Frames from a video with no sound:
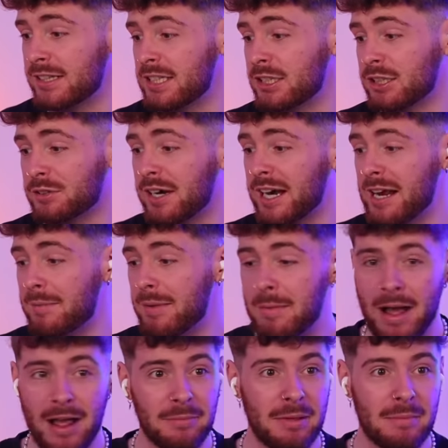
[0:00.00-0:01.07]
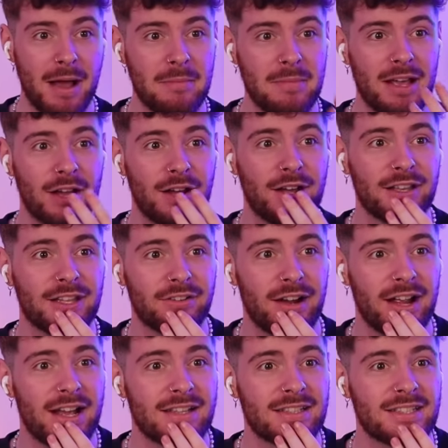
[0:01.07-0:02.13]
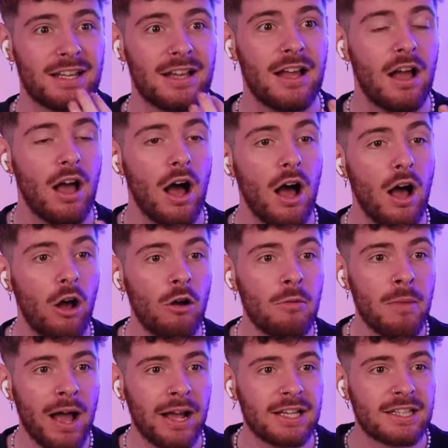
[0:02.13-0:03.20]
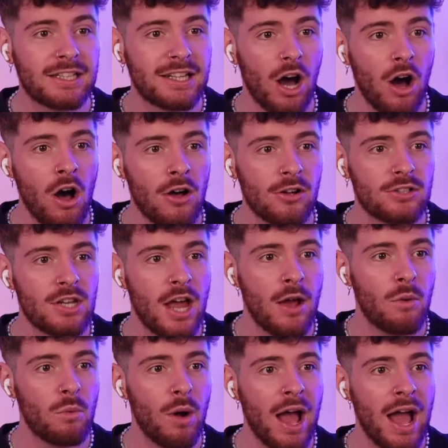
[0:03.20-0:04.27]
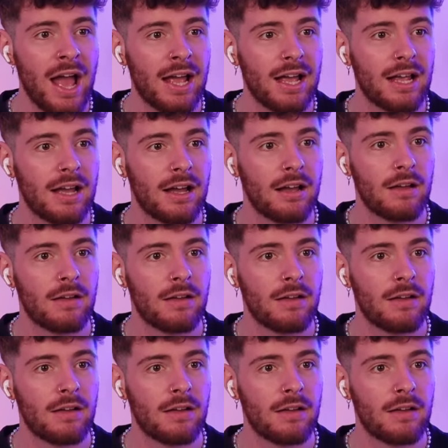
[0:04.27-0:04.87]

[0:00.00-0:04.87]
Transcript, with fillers: to scream, it might be hurting your ears. Oh my God, no way.